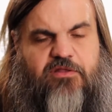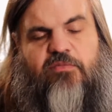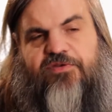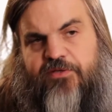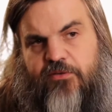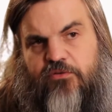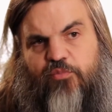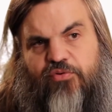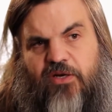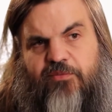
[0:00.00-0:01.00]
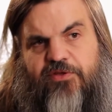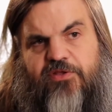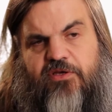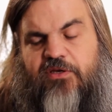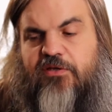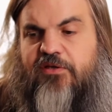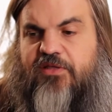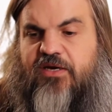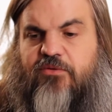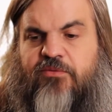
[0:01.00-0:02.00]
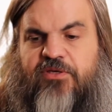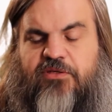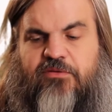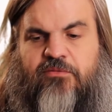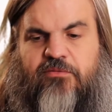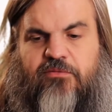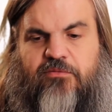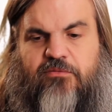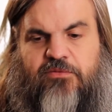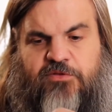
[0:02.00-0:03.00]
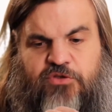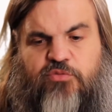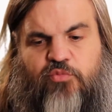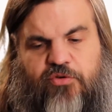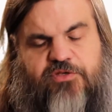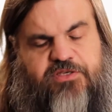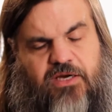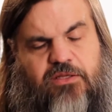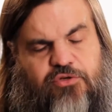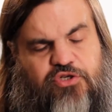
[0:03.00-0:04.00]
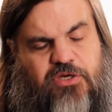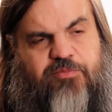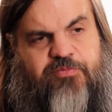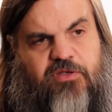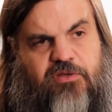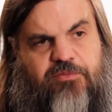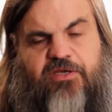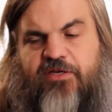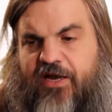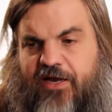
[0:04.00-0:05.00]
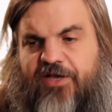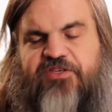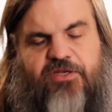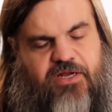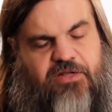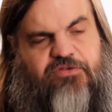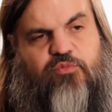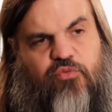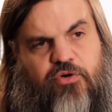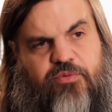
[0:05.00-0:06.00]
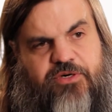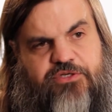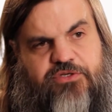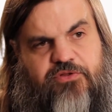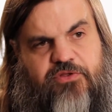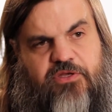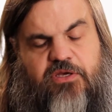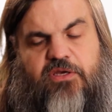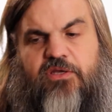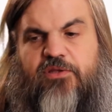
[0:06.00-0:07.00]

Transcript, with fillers: The material promise is that we can do more scholarship. We can ask and answer more questions.